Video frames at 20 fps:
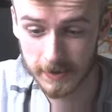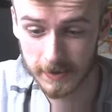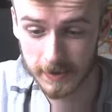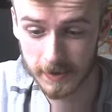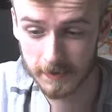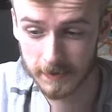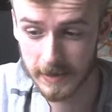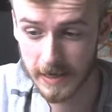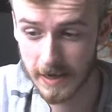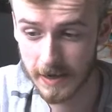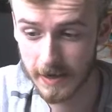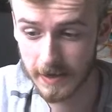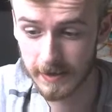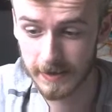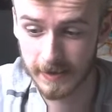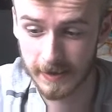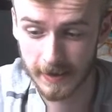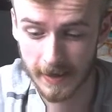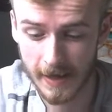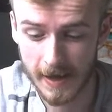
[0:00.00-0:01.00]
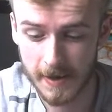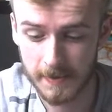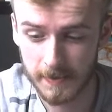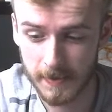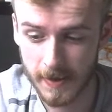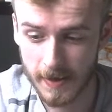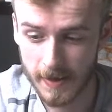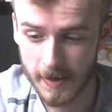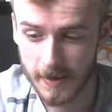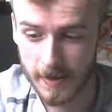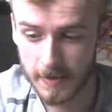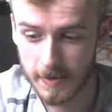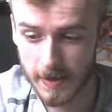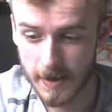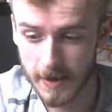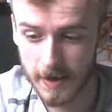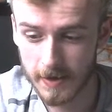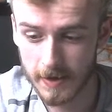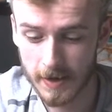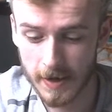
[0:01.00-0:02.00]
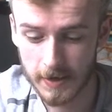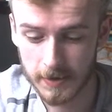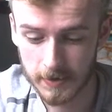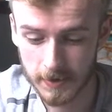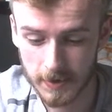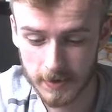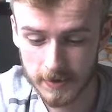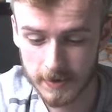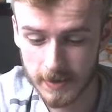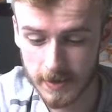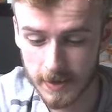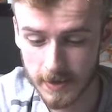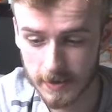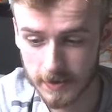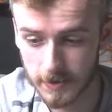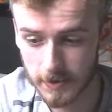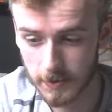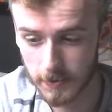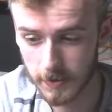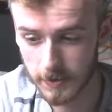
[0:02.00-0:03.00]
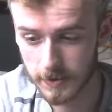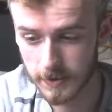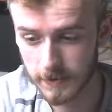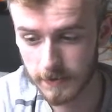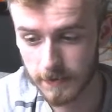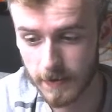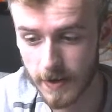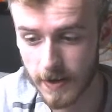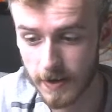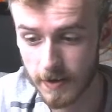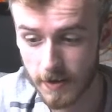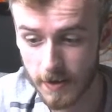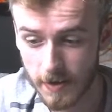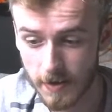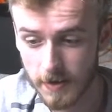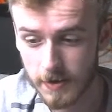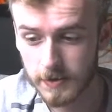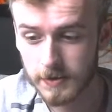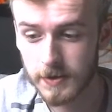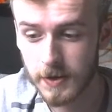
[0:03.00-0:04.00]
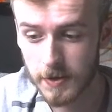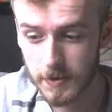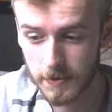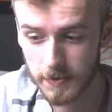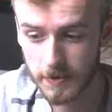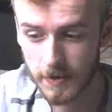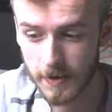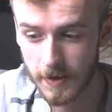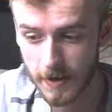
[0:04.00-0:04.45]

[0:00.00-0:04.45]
server now and I did the cap, then as you can see it's going to work just fine. So